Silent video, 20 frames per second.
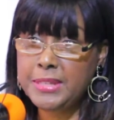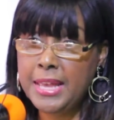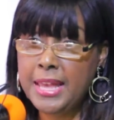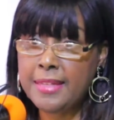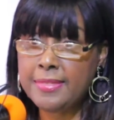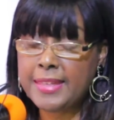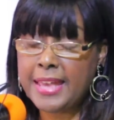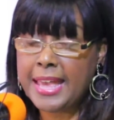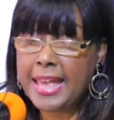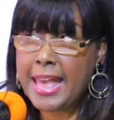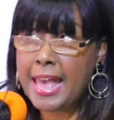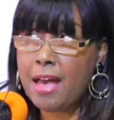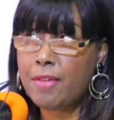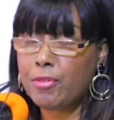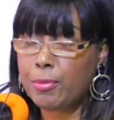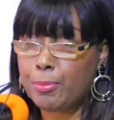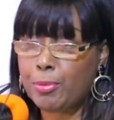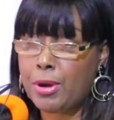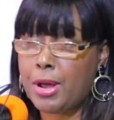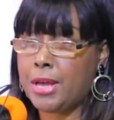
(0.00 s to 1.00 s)
and they have
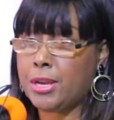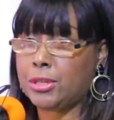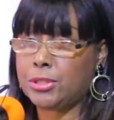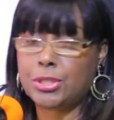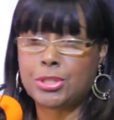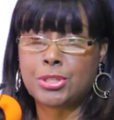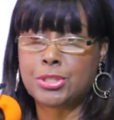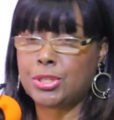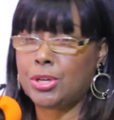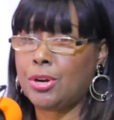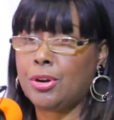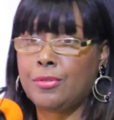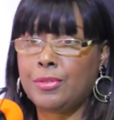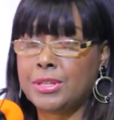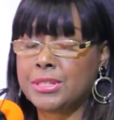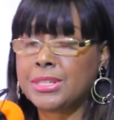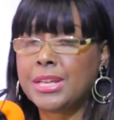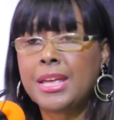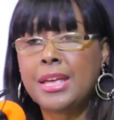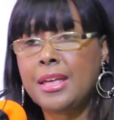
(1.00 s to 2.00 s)
a product or
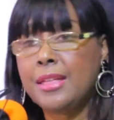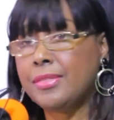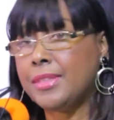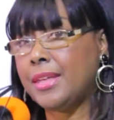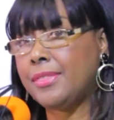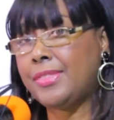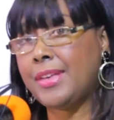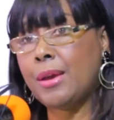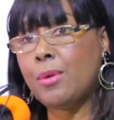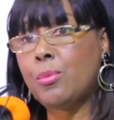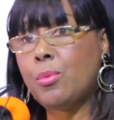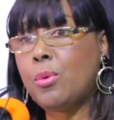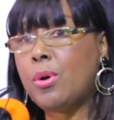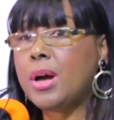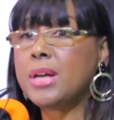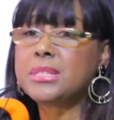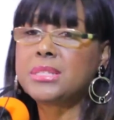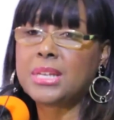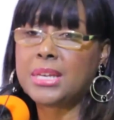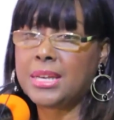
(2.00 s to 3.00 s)
service that they
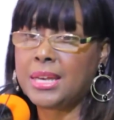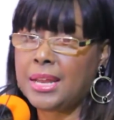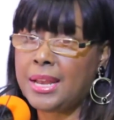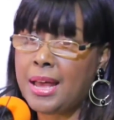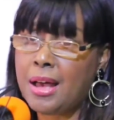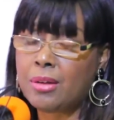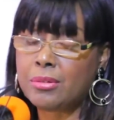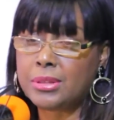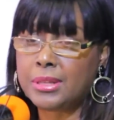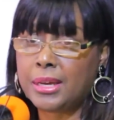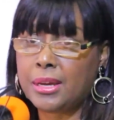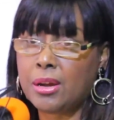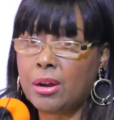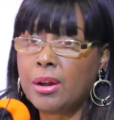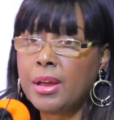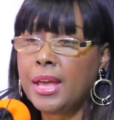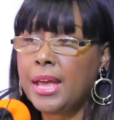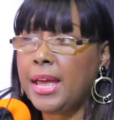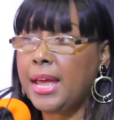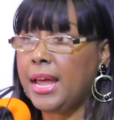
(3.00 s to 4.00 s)
want to get out
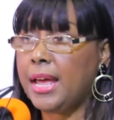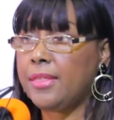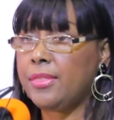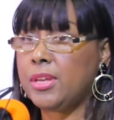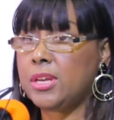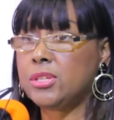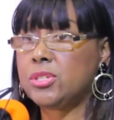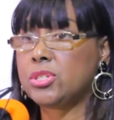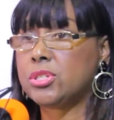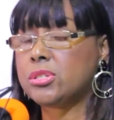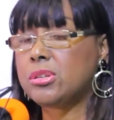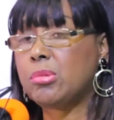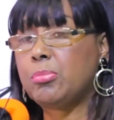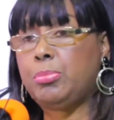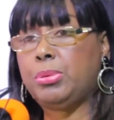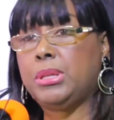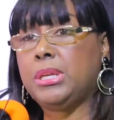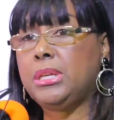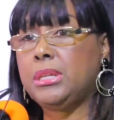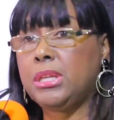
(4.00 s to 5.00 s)
there and they're just
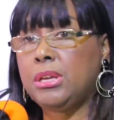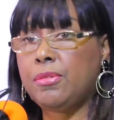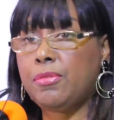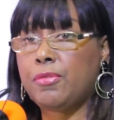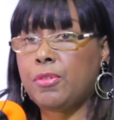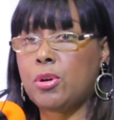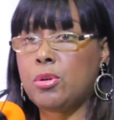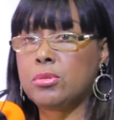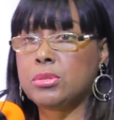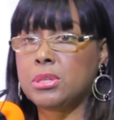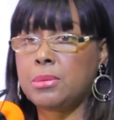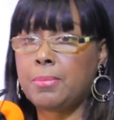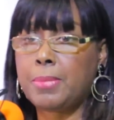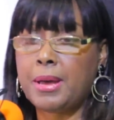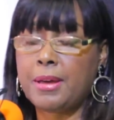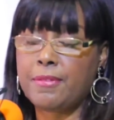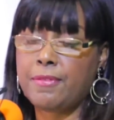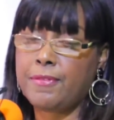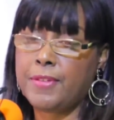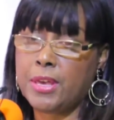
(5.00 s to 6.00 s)
completely frozen
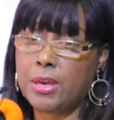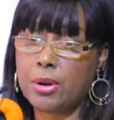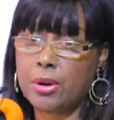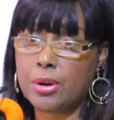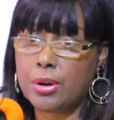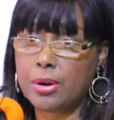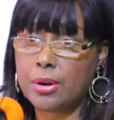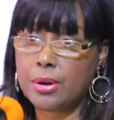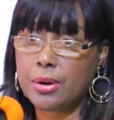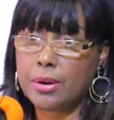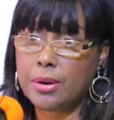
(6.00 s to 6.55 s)
by fear?